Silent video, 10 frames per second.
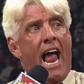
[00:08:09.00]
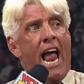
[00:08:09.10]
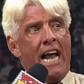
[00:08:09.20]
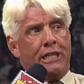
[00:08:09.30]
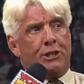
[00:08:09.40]

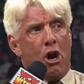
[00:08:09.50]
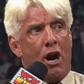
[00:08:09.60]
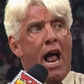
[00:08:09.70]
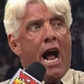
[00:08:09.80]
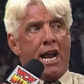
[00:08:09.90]

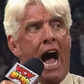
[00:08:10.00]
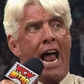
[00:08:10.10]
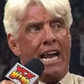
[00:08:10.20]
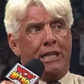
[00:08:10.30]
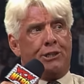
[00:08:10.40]
injured, not
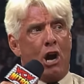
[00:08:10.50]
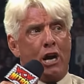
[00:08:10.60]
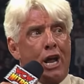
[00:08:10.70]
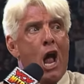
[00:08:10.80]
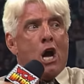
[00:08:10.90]

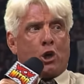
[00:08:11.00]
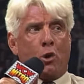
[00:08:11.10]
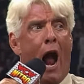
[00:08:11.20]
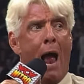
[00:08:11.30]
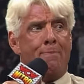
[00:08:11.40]
injured,
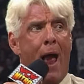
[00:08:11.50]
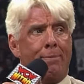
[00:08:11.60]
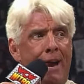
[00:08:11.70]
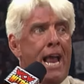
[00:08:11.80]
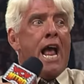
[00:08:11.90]
cry
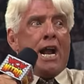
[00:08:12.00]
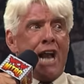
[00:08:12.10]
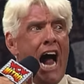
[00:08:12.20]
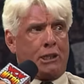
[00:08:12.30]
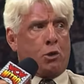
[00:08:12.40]
baby,
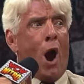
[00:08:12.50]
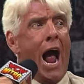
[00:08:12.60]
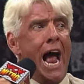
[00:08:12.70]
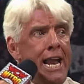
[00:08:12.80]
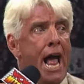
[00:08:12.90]
not
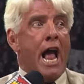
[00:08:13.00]
crying,